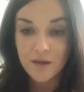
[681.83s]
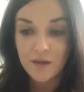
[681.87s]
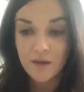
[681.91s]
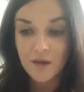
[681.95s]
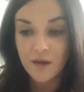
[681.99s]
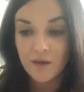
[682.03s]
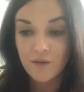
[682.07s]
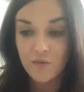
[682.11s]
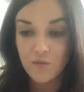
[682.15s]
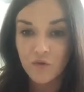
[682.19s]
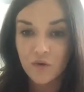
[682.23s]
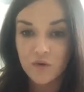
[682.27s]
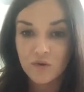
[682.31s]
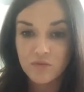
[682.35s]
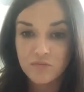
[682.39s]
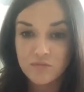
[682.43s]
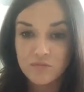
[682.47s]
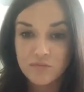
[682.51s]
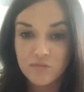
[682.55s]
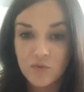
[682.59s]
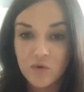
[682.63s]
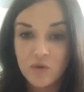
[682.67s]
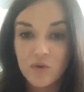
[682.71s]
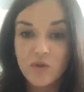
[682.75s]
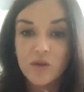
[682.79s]
Again,
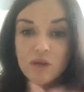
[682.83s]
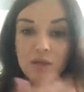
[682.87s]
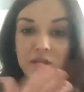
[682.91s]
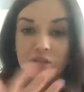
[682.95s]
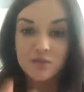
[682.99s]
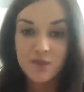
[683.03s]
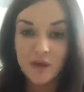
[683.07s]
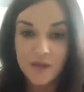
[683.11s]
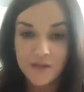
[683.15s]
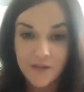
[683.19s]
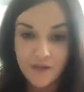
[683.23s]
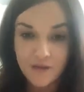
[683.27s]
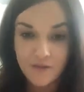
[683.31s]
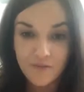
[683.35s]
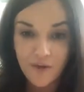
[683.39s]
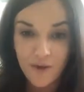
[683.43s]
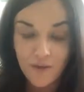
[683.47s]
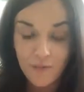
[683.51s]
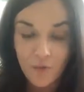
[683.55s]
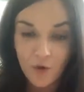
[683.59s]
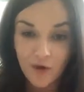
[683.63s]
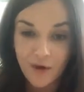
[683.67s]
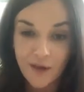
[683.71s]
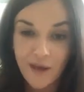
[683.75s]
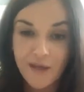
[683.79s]
we're looking to identify
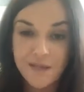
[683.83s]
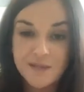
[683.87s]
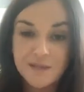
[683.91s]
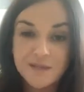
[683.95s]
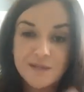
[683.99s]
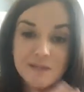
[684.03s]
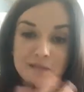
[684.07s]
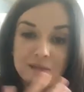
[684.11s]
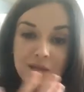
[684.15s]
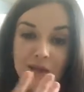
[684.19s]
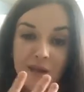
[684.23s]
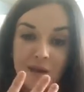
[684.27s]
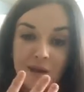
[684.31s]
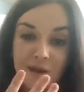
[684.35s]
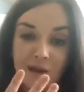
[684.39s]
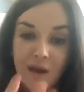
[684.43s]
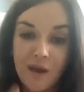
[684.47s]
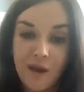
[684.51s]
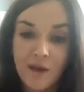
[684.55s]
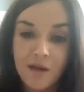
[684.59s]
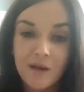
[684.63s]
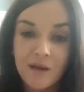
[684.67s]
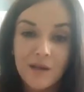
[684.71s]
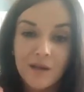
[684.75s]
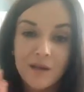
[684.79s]
more cases
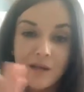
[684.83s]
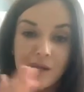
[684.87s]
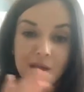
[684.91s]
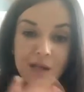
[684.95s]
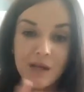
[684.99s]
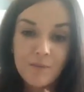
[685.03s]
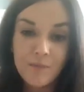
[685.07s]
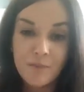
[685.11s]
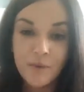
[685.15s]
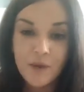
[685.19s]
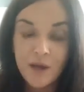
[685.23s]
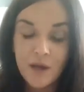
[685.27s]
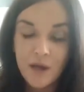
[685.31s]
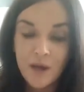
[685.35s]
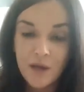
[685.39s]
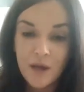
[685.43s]
and keep